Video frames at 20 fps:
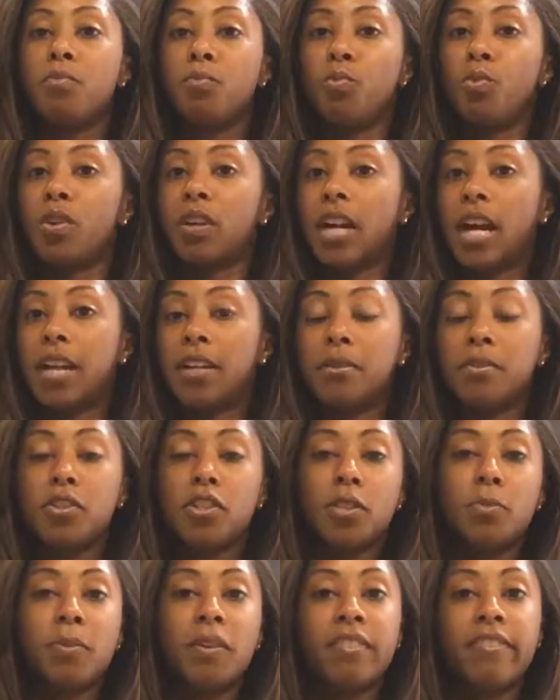Will kind of
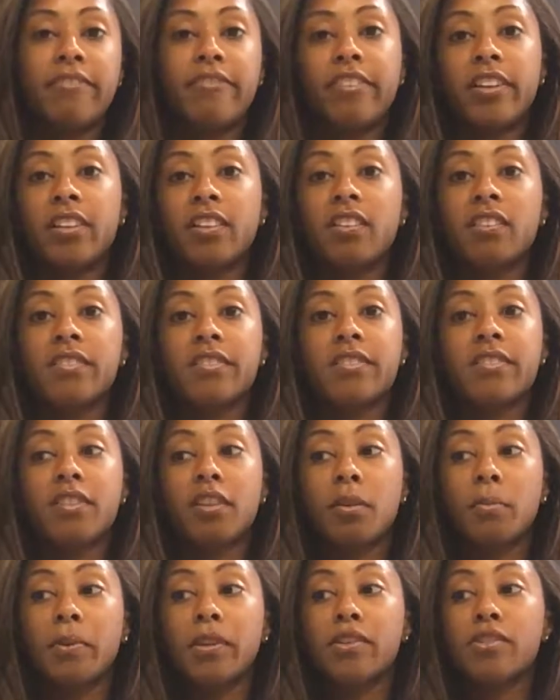just be a filler. This is
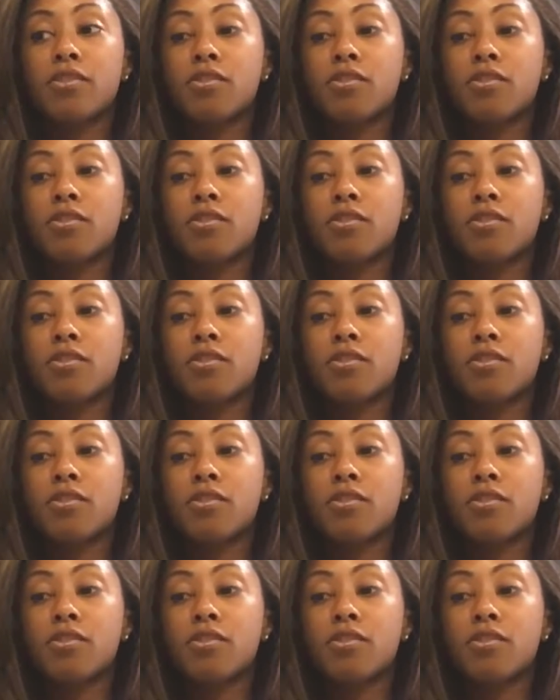going to be a